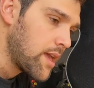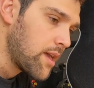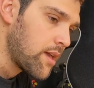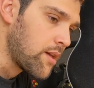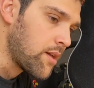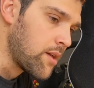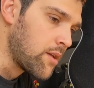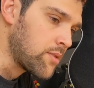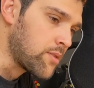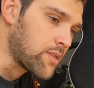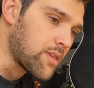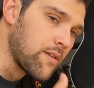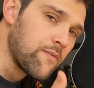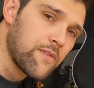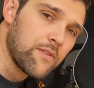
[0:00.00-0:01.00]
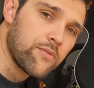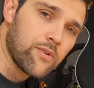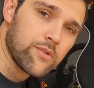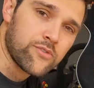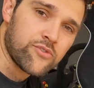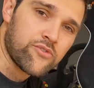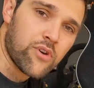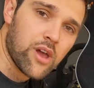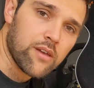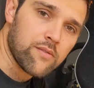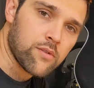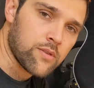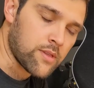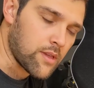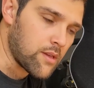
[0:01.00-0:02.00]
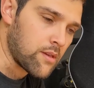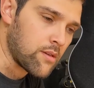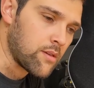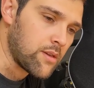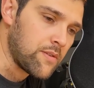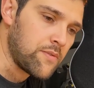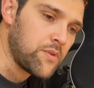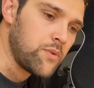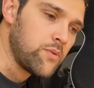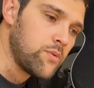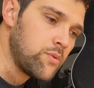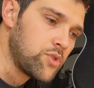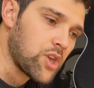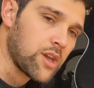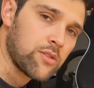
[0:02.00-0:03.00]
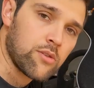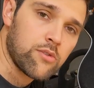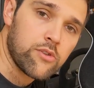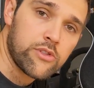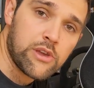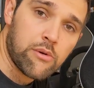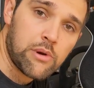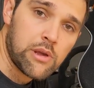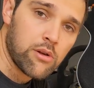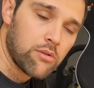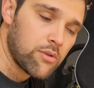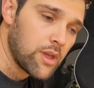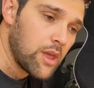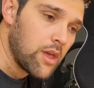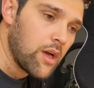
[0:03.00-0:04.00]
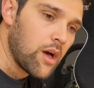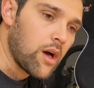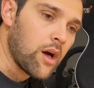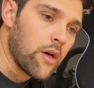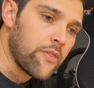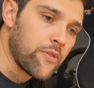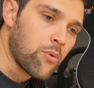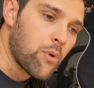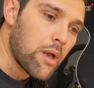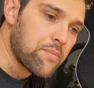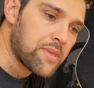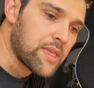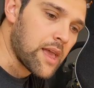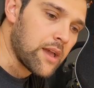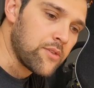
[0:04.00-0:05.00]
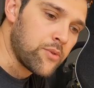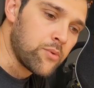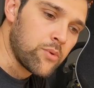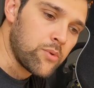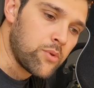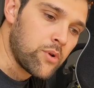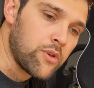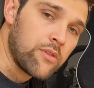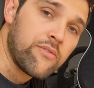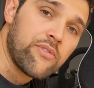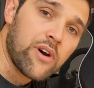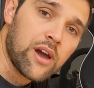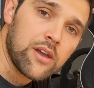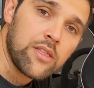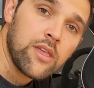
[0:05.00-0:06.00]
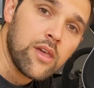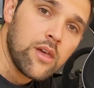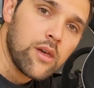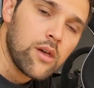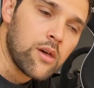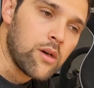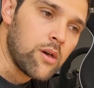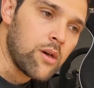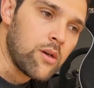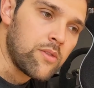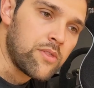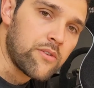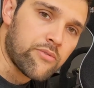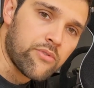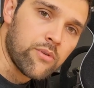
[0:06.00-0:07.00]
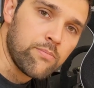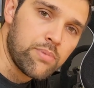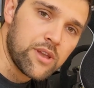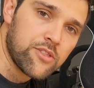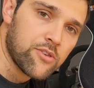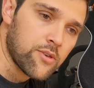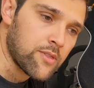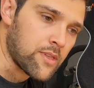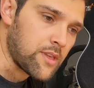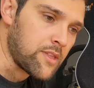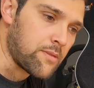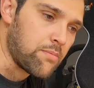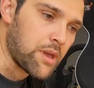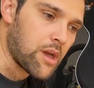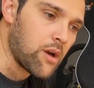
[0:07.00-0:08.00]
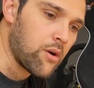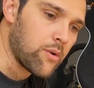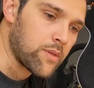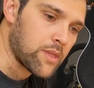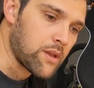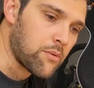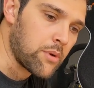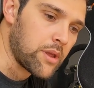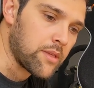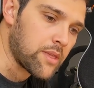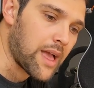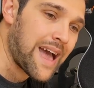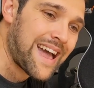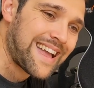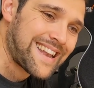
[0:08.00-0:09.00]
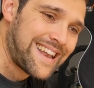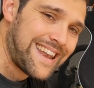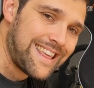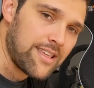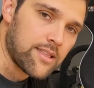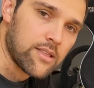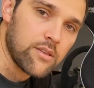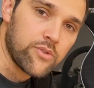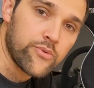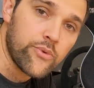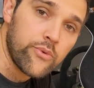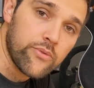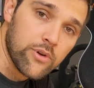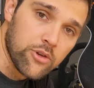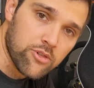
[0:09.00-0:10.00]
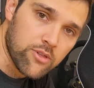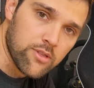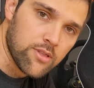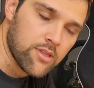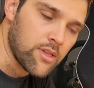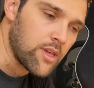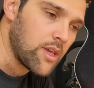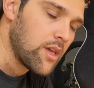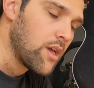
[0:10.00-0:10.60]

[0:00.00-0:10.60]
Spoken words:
The same thing for the drivers. If you check the tutorial on the website, you're gonna find different pictures. It's because there is at least two versions